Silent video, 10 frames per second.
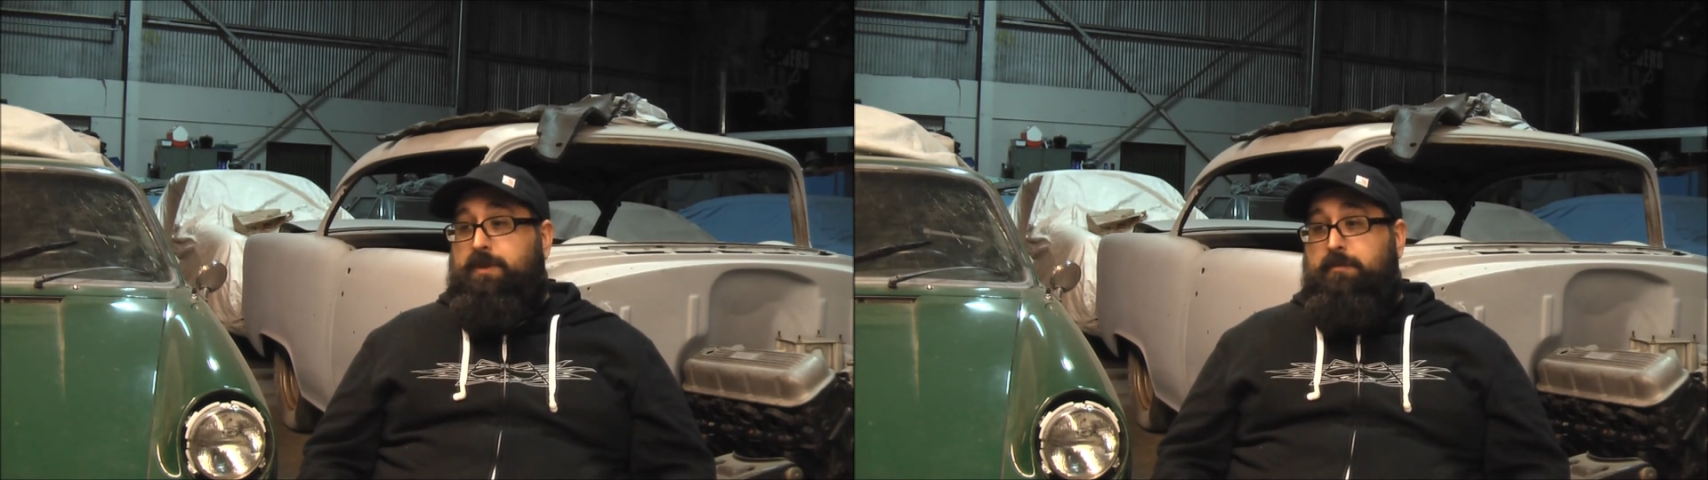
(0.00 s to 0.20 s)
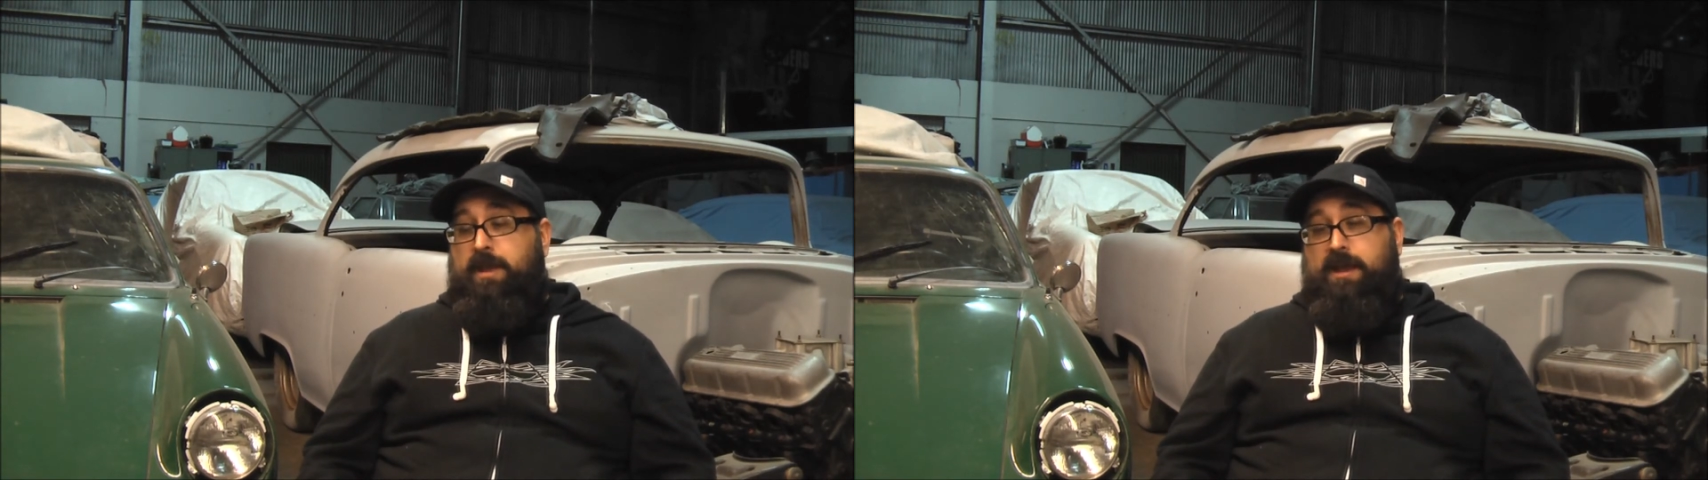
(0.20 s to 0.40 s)

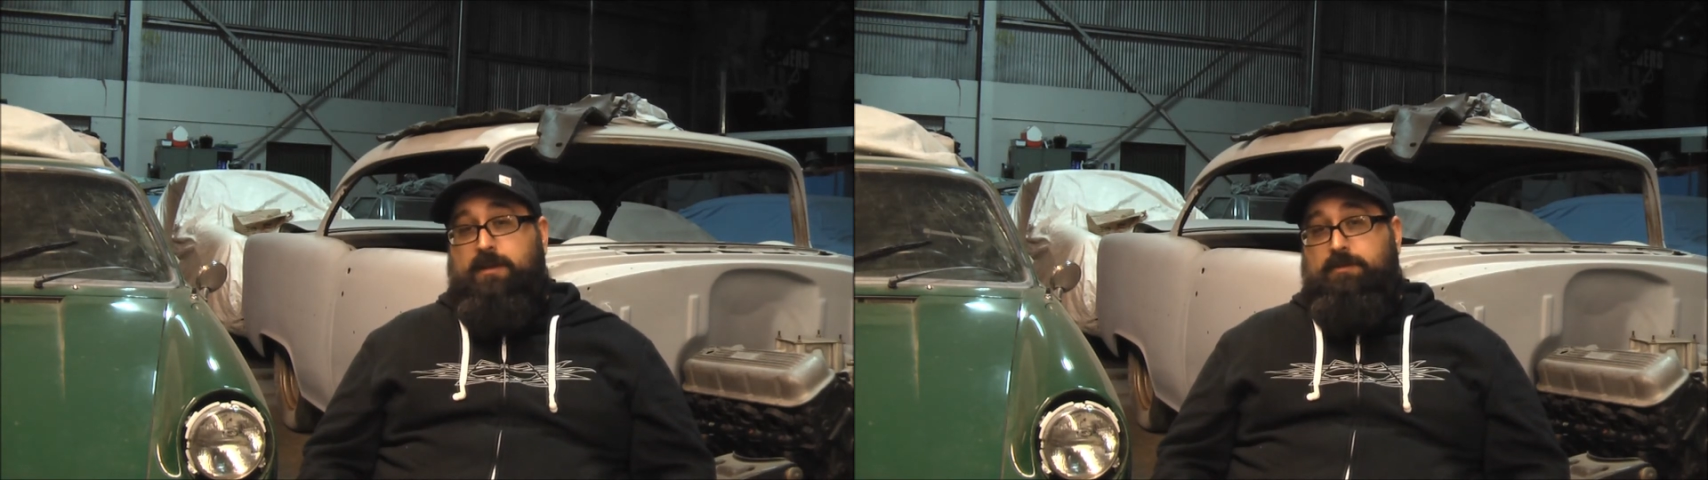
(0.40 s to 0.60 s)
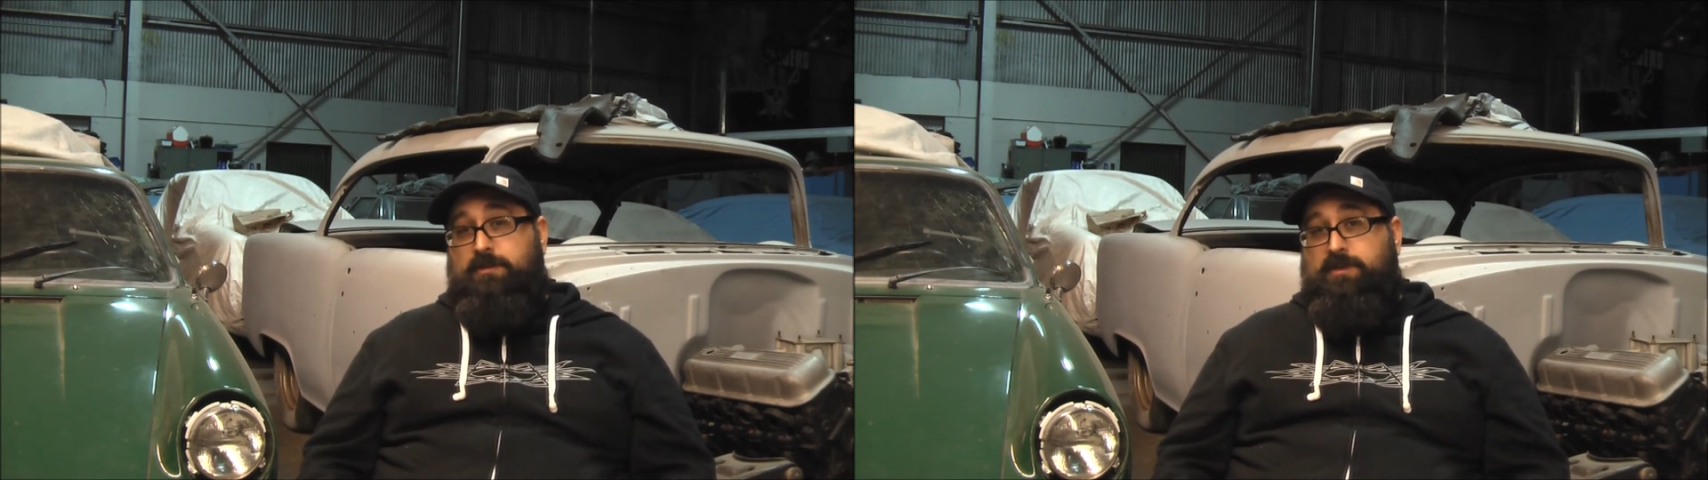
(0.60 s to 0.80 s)
but I mean, I
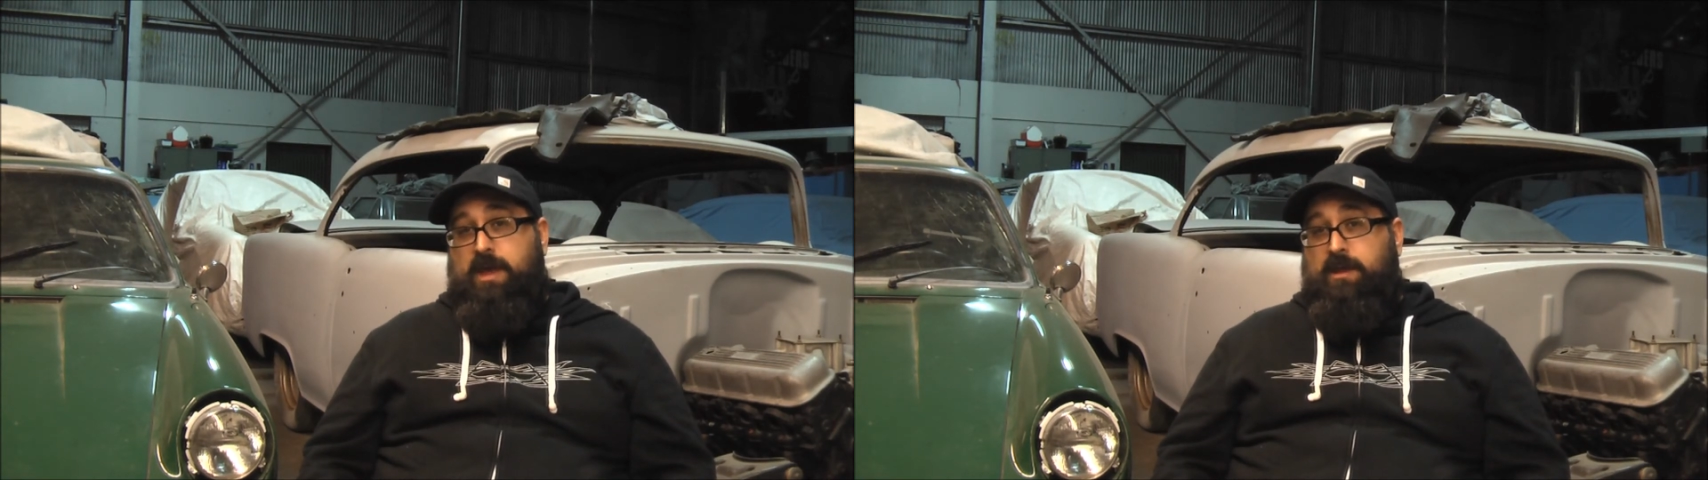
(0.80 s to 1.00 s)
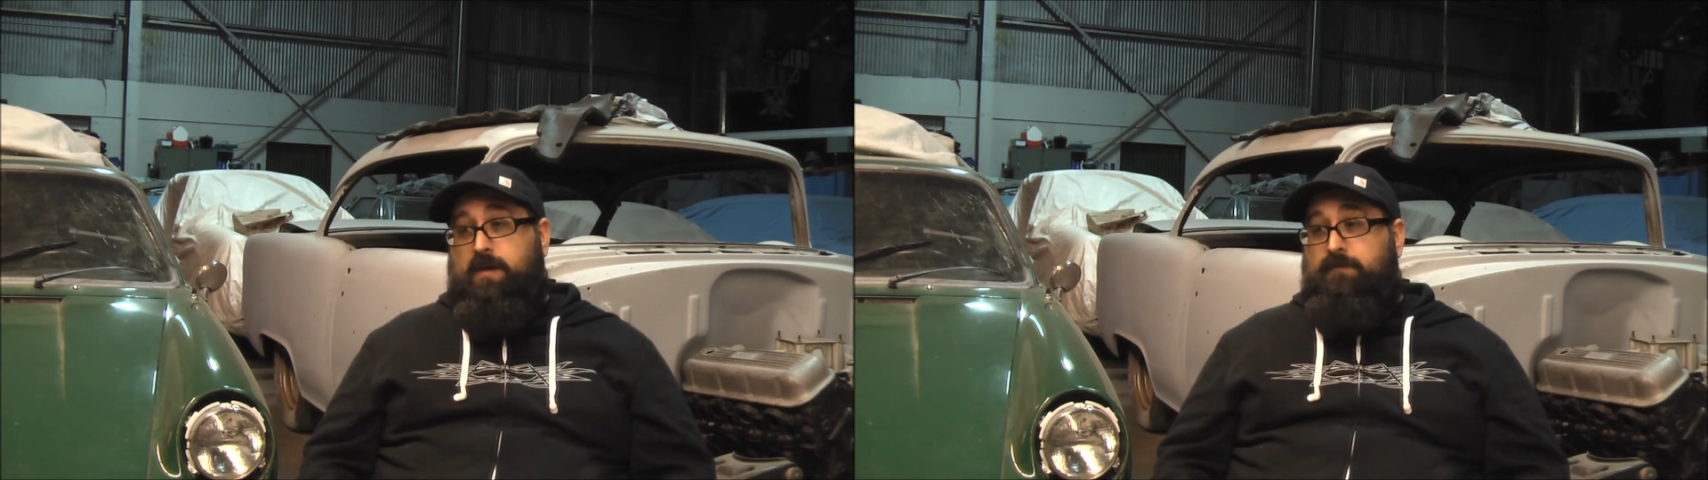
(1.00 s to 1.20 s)
just
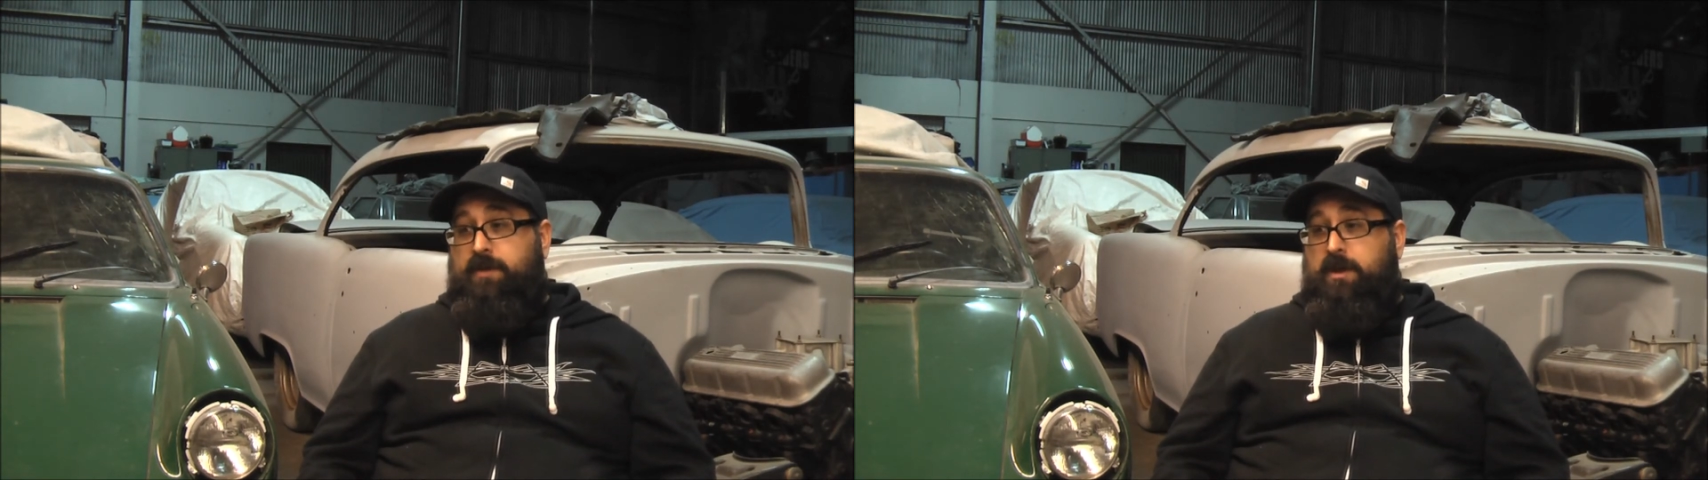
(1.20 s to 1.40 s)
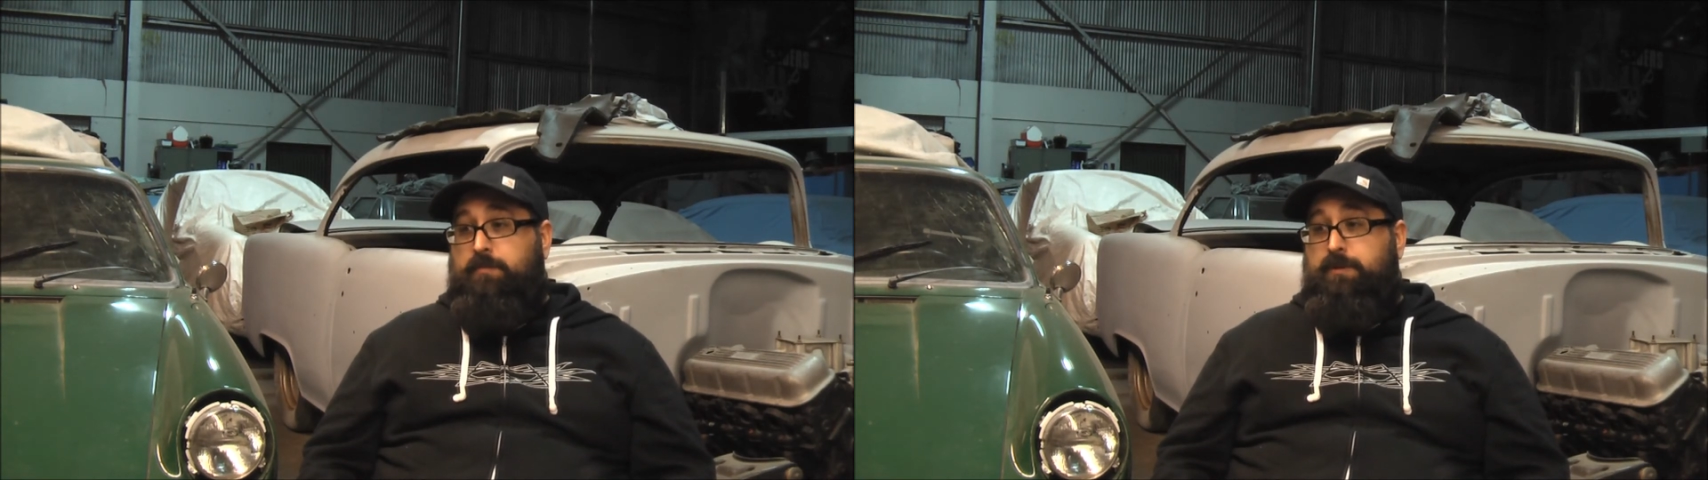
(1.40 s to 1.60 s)
kind of got
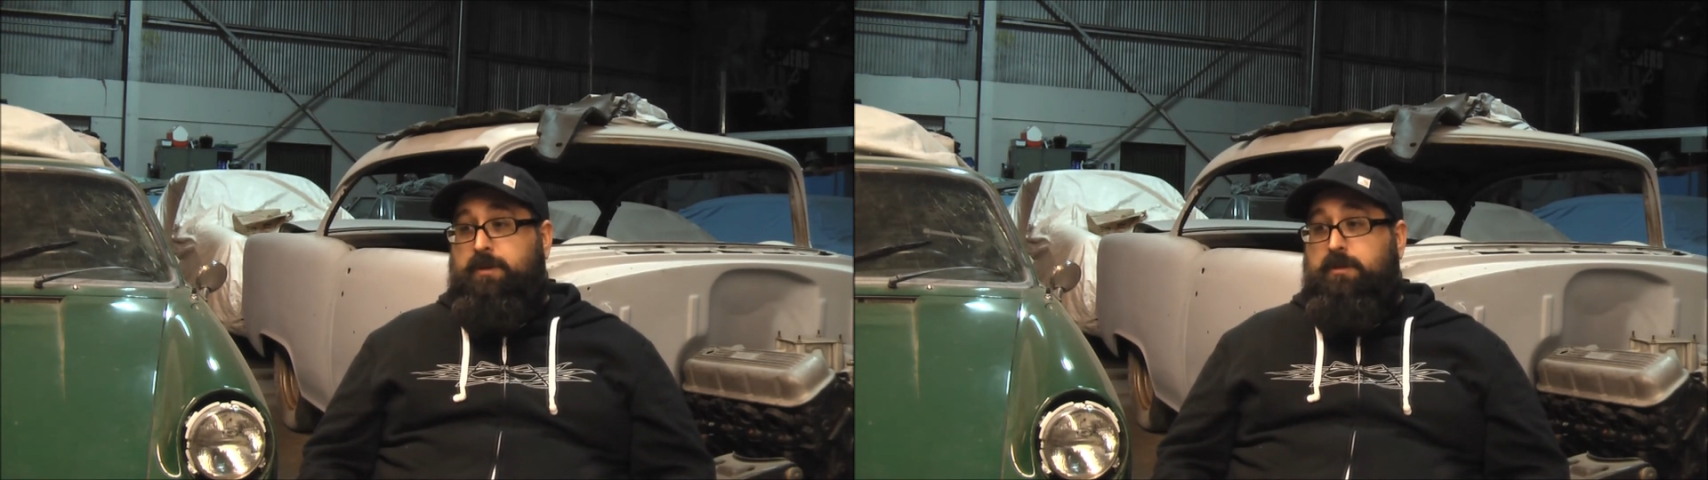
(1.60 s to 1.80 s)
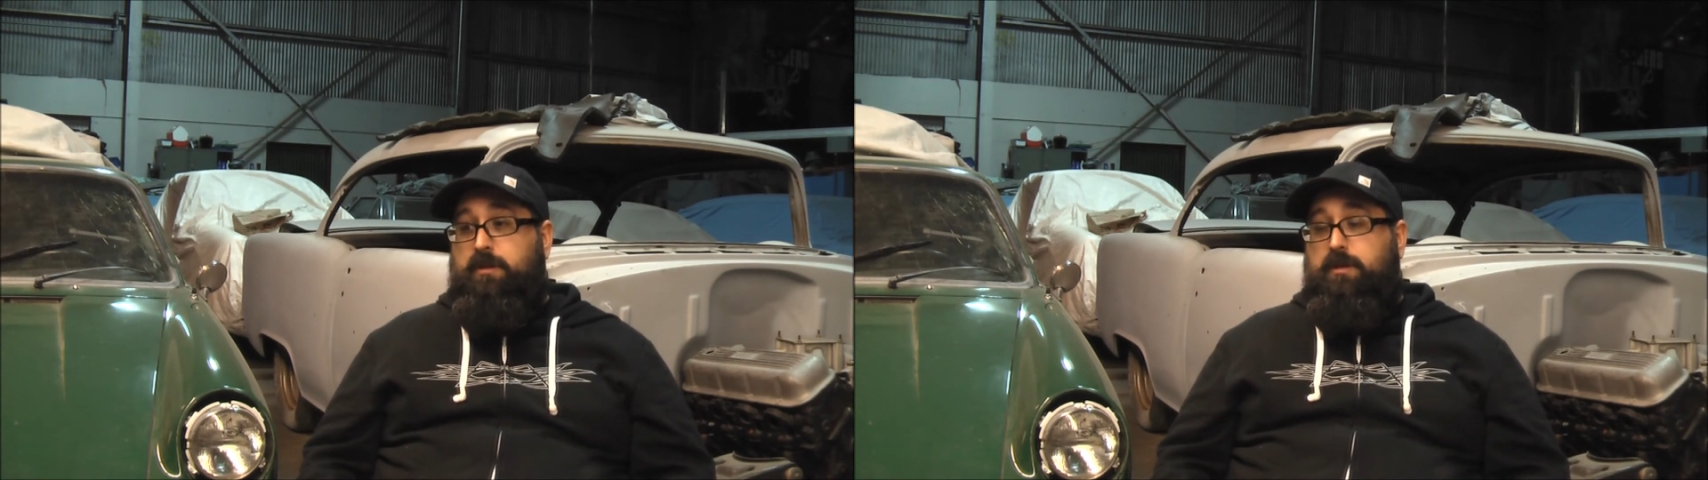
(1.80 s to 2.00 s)
fed up, and